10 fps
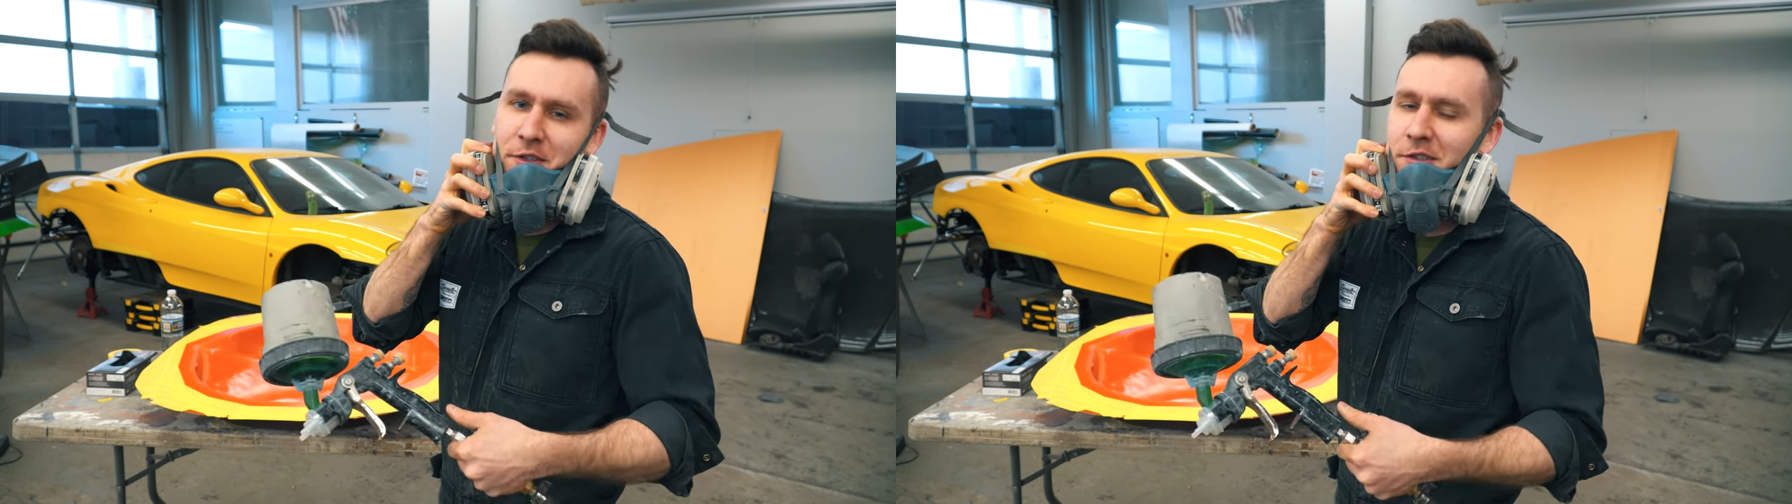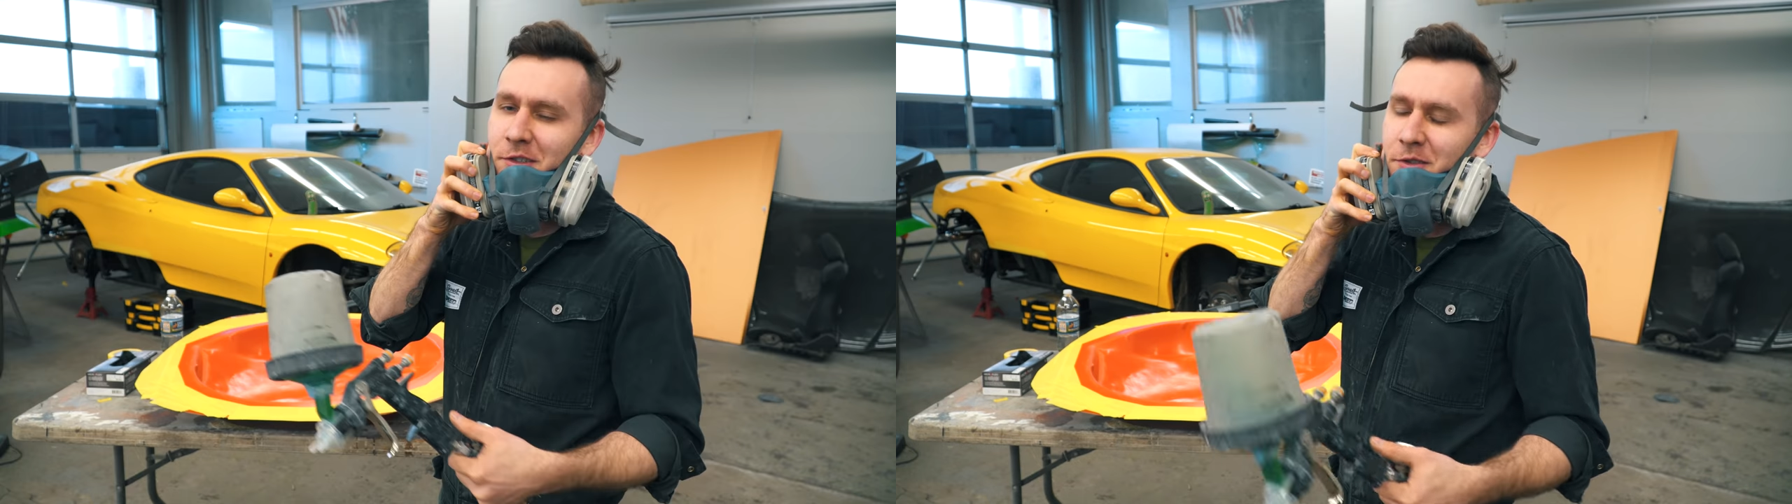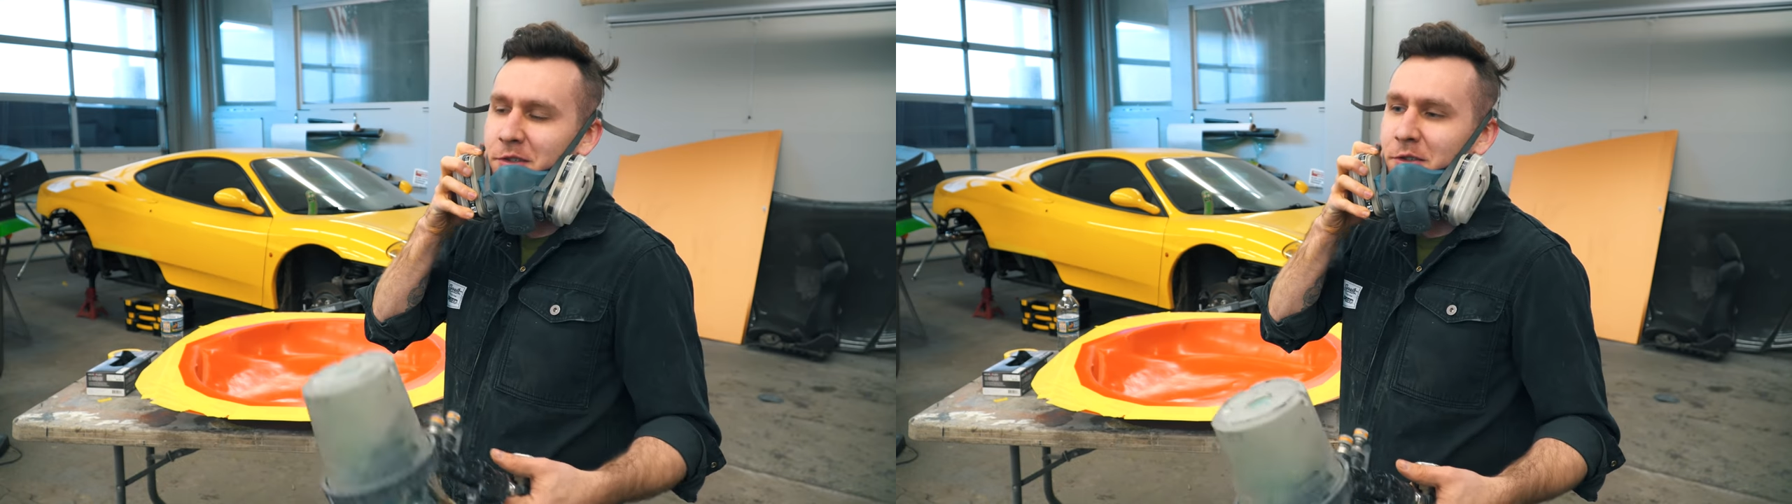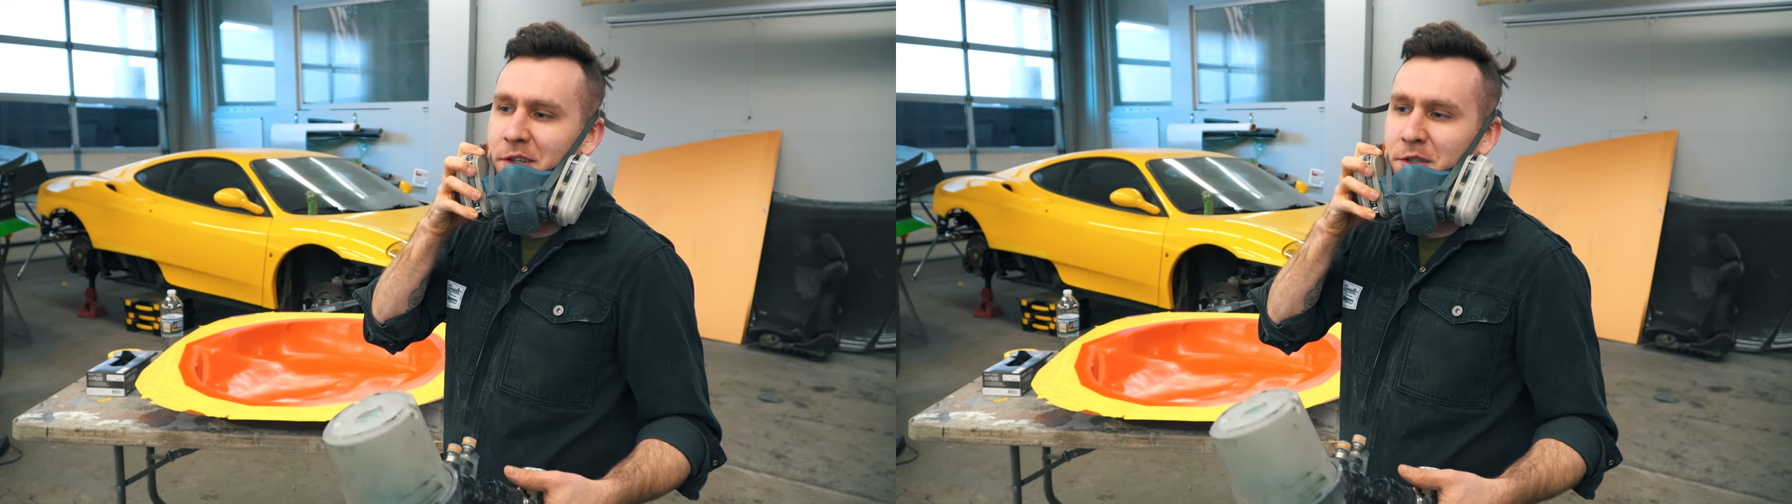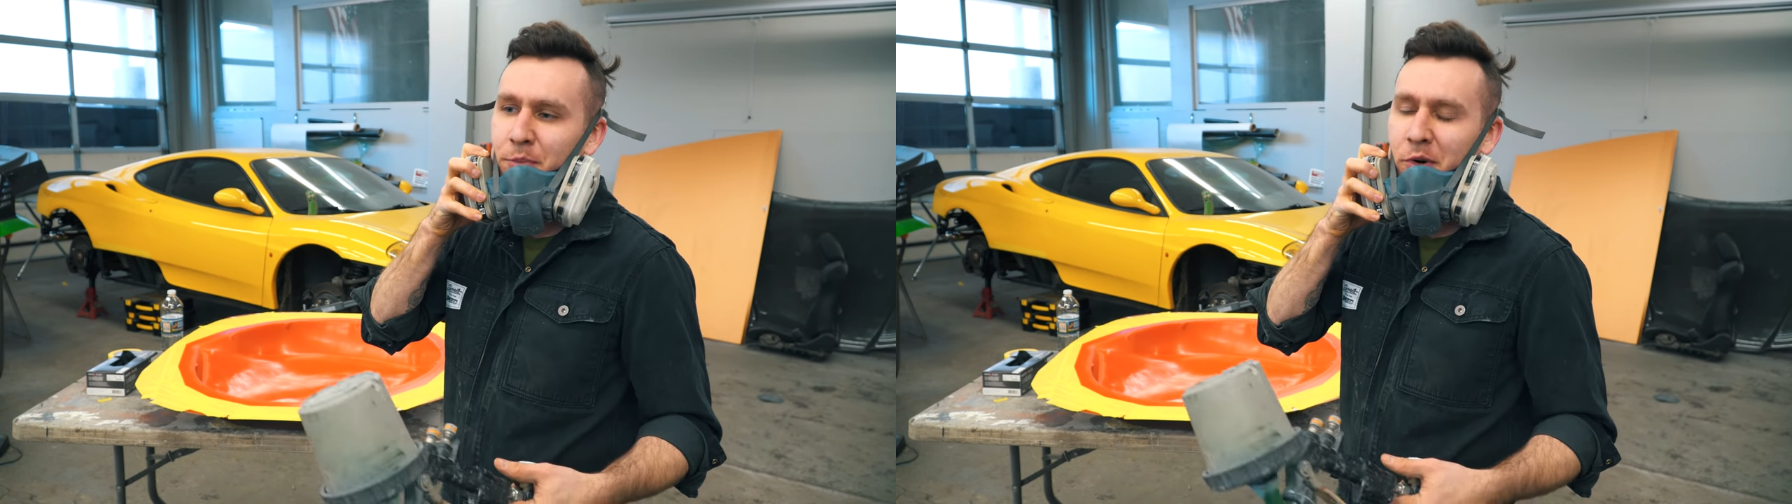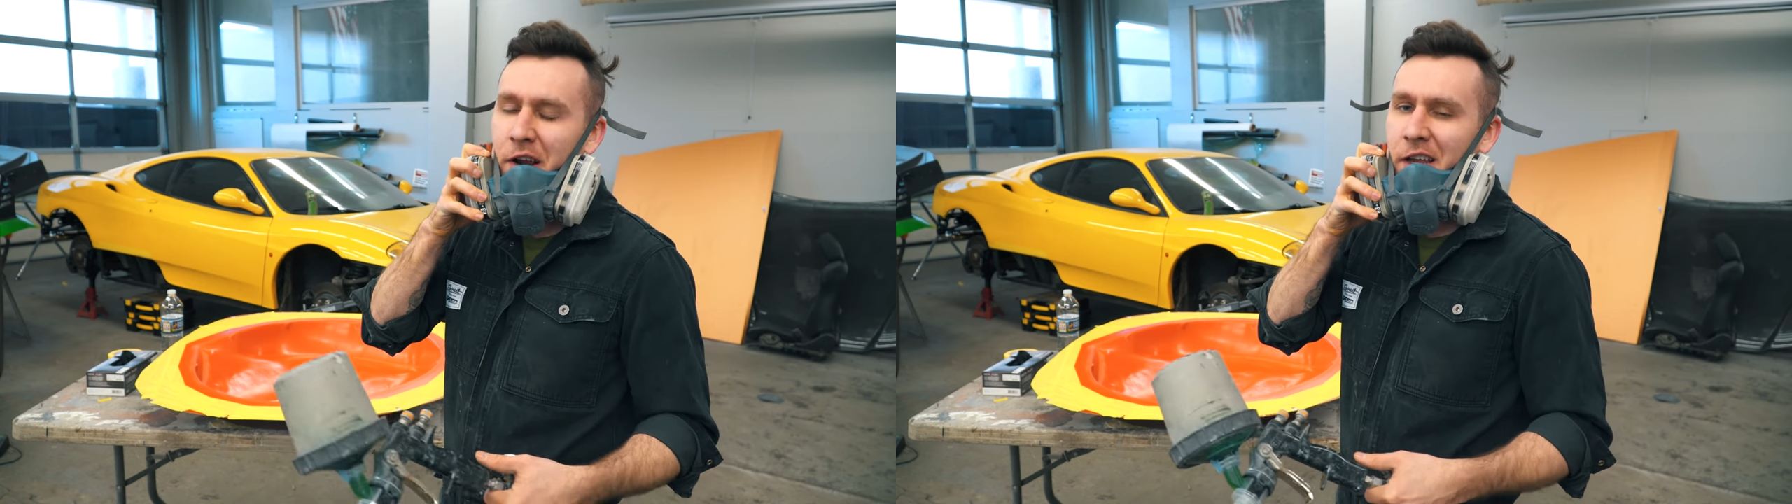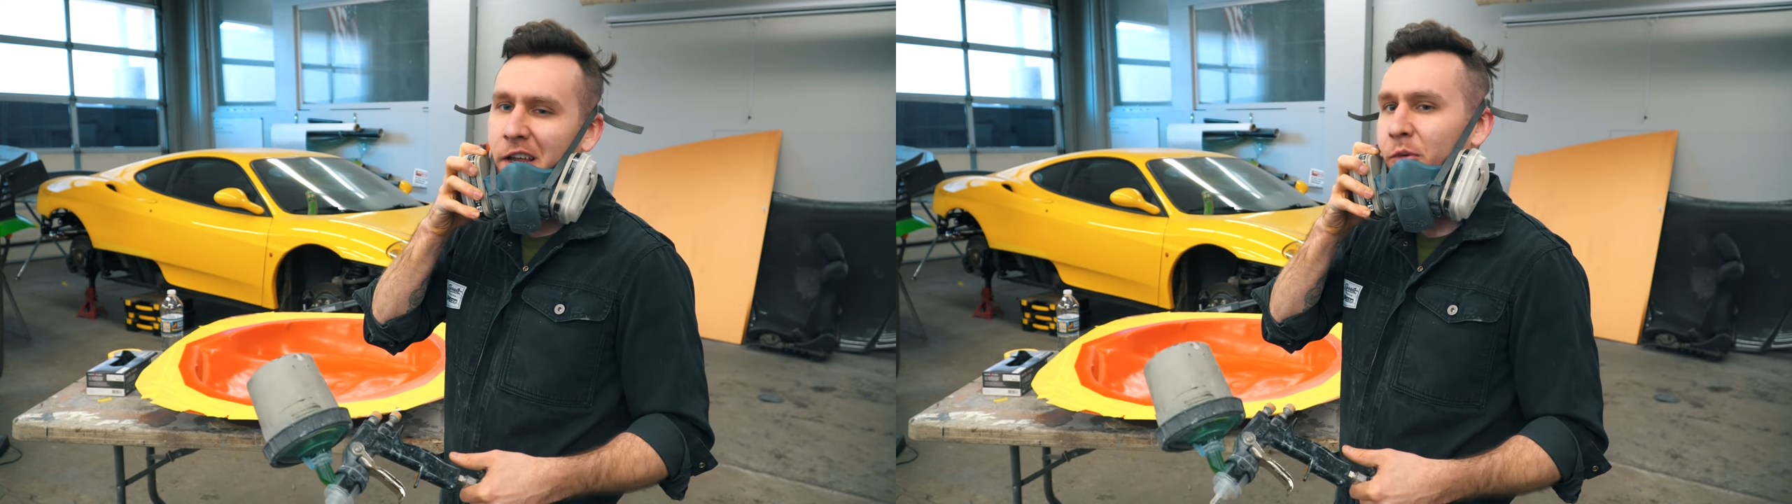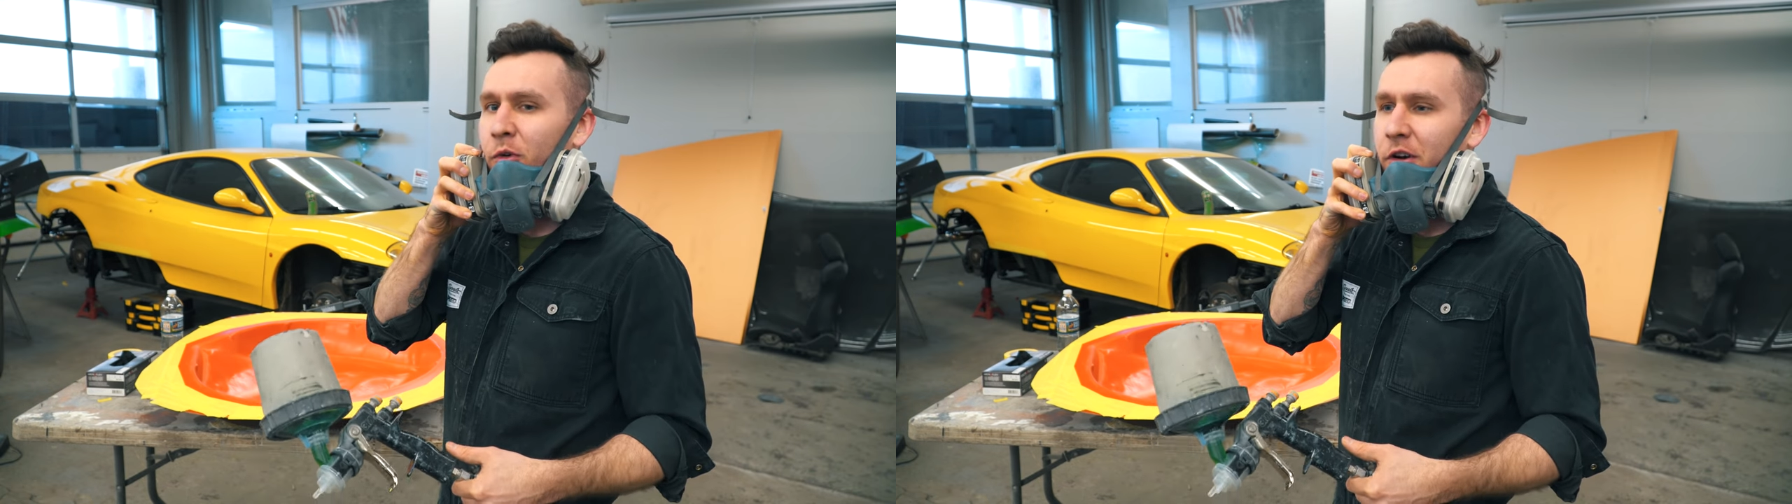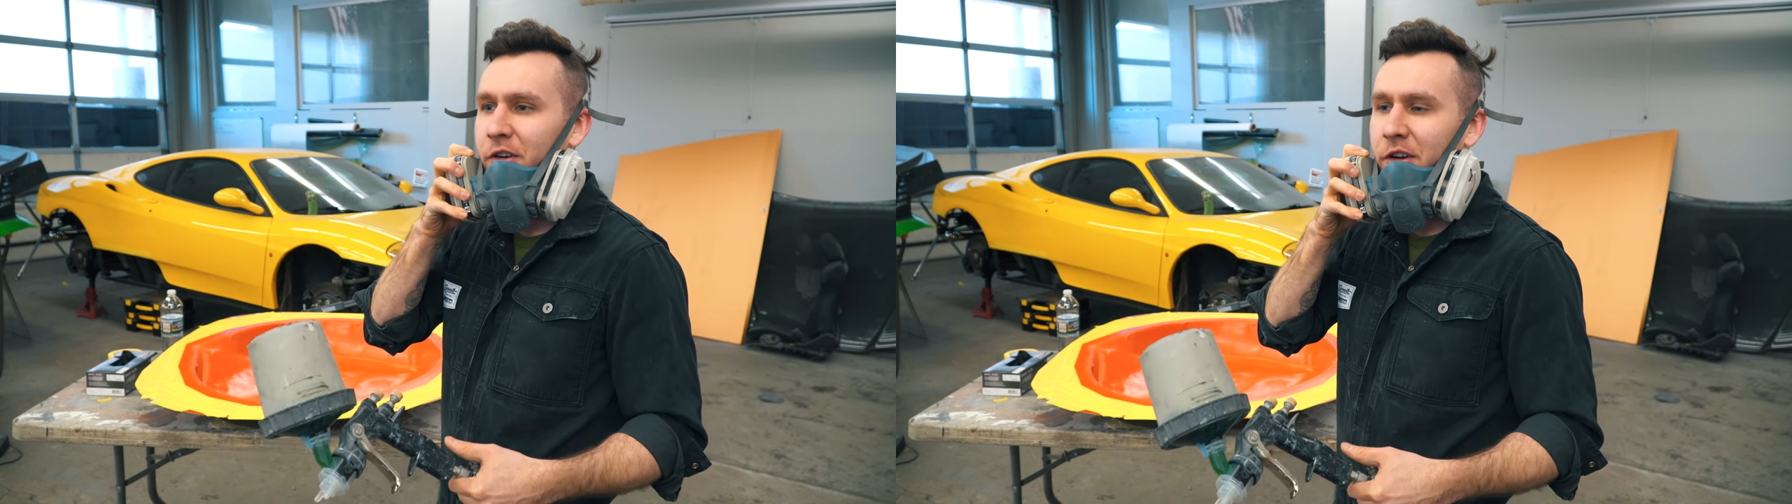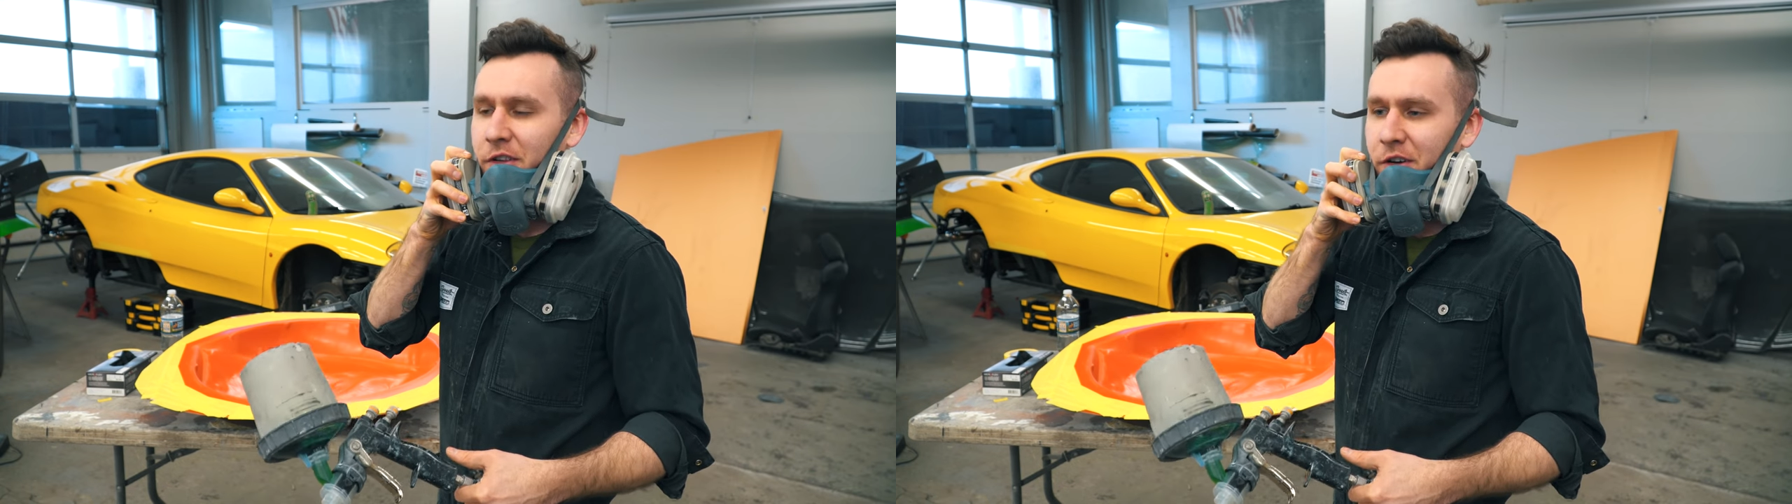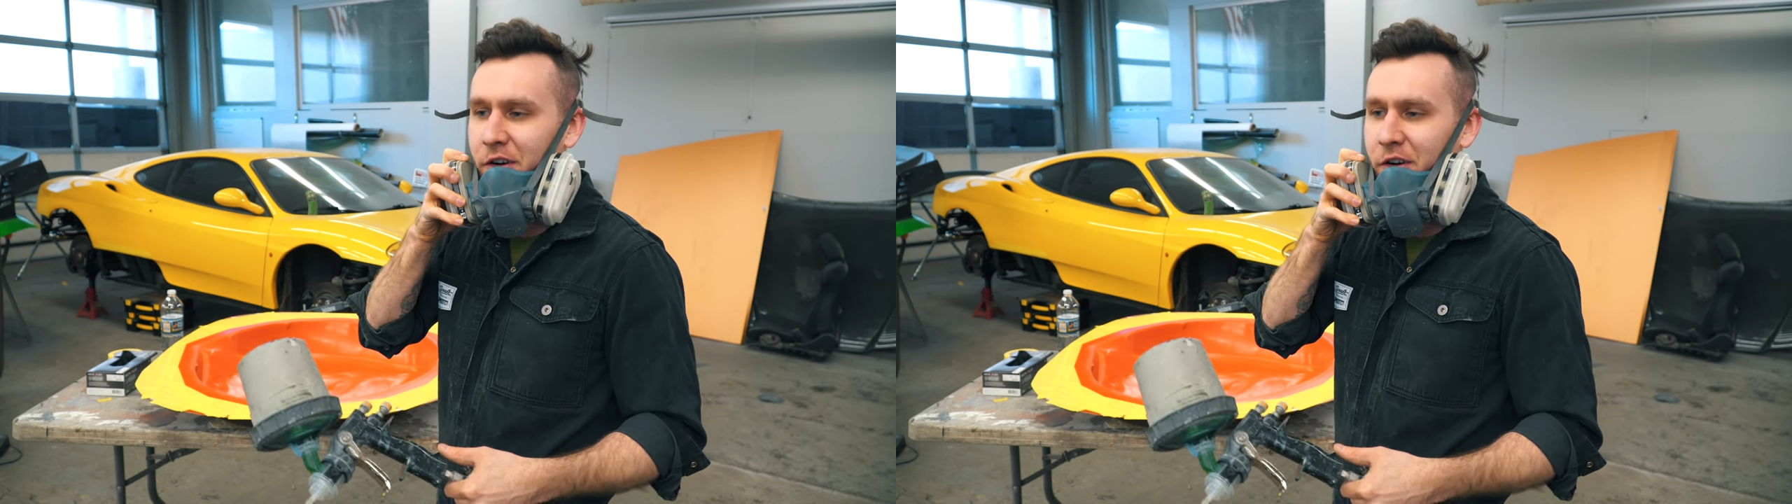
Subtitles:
so as soon as you like spray any water on the